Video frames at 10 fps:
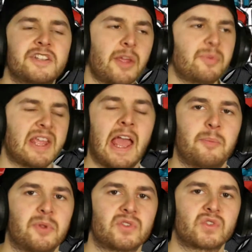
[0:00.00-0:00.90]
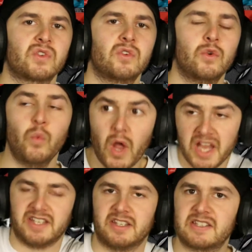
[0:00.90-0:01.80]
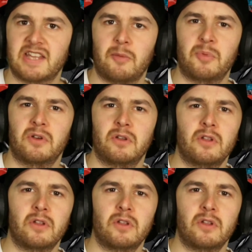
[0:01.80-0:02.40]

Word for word: Something happens. Why did this happen?